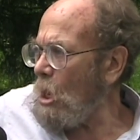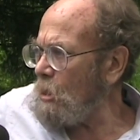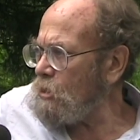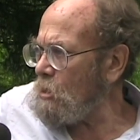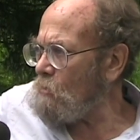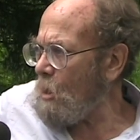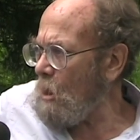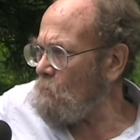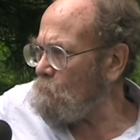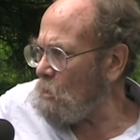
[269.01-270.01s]

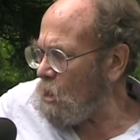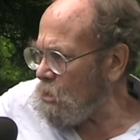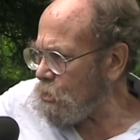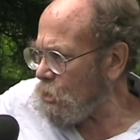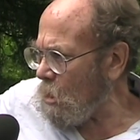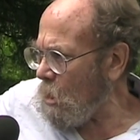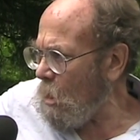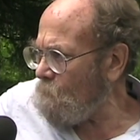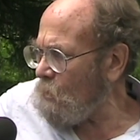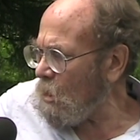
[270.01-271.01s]
underground militia
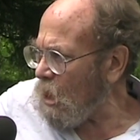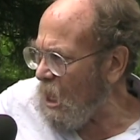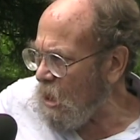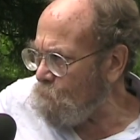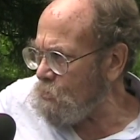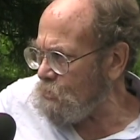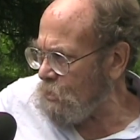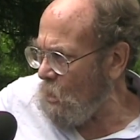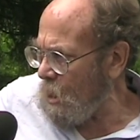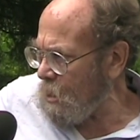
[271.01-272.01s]
of the labor
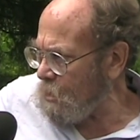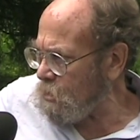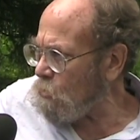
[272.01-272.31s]
Zionists,